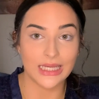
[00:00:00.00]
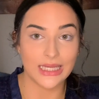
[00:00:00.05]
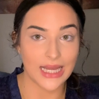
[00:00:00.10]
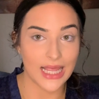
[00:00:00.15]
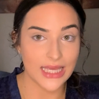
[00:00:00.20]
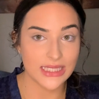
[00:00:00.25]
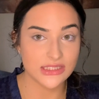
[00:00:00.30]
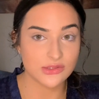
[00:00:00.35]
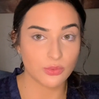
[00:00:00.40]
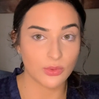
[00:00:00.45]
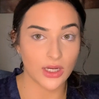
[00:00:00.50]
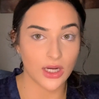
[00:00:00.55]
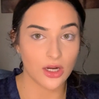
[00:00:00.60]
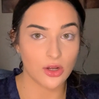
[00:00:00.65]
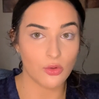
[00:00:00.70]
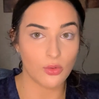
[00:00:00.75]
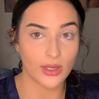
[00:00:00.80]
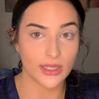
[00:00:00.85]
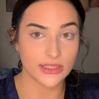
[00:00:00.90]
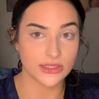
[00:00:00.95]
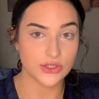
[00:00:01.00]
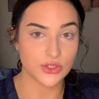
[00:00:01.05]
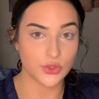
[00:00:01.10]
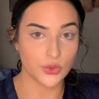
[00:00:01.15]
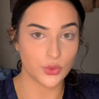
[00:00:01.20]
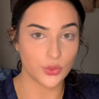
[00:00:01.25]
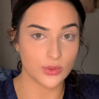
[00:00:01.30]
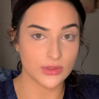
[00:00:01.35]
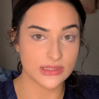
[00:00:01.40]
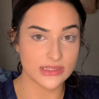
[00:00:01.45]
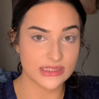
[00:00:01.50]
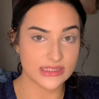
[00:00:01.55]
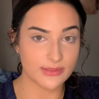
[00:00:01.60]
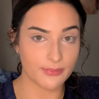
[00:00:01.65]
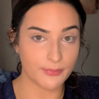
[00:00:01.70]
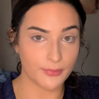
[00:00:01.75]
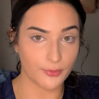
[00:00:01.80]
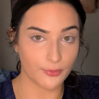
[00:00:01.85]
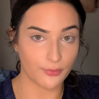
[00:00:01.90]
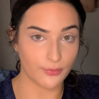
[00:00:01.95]
Next, we are going to
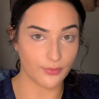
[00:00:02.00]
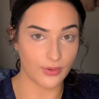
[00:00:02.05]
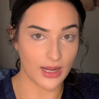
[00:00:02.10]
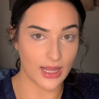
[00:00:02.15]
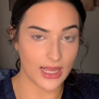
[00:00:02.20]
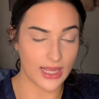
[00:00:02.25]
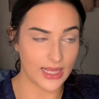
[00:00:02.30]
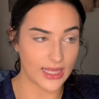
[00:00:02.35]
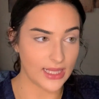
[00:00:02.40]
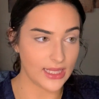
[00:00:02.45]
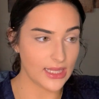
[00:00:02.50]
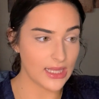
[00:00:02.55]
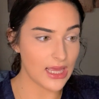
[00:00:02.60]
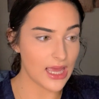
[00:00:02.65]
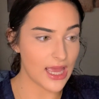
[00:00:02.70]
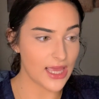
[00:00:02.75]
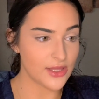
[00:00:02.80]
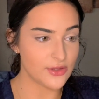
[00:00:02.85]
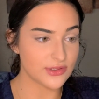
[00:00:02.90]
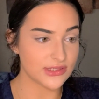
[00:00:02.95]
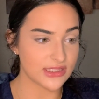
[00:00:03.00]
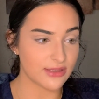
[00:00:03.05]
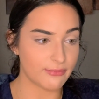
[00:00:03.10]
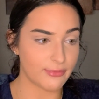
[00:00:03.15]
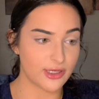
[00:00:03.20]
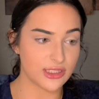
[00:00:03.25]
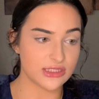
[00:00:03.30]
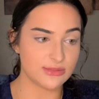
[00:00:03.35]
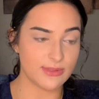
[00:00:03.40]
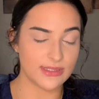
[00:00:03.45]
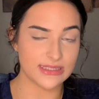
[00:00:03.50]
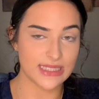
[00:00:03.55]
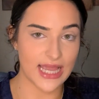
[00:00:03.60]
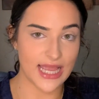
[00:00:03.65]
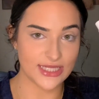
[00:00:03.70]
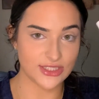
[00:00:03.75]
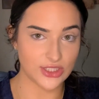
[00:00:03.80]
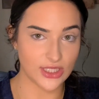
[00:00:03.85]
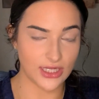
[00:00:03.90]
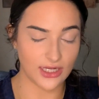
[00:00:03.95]
spray. I use the Burts
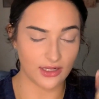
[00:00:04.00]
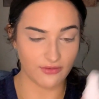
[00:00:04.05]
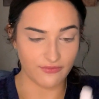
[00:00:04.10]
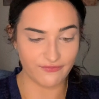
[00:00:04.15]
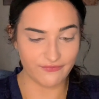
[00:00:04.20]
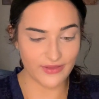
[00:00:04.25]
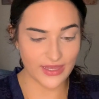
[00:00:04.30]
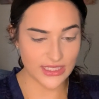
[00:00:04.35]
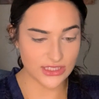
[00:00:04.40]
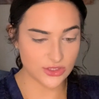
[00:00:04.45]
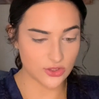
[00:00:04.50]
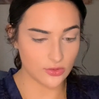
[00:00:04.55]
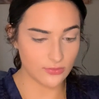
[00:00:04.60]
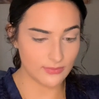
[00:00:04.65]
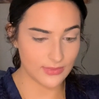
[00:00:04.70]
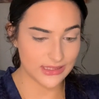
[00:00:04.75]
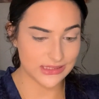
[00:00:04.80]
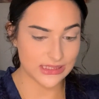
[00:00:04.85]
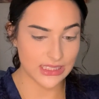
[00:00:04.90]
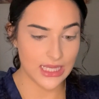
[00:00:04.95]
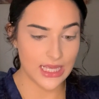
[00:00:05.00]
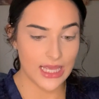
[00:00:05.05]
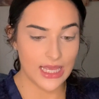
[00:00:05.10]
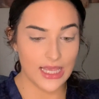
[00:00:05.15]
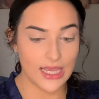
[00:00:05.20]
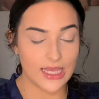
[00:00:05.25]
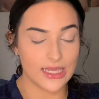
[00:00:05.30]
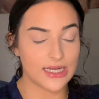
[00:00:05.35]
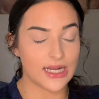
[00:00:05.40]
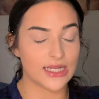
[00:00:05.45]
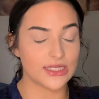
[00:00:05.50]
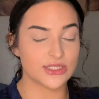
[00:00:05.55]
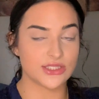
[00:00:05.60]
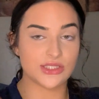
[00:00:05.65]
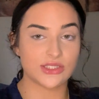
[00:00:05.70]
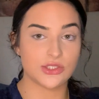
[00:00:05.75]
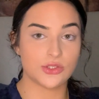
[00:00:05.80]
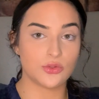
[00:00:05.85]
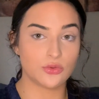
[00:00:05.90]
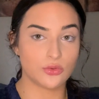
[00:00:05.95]
Hydrating Facial Mist, and I just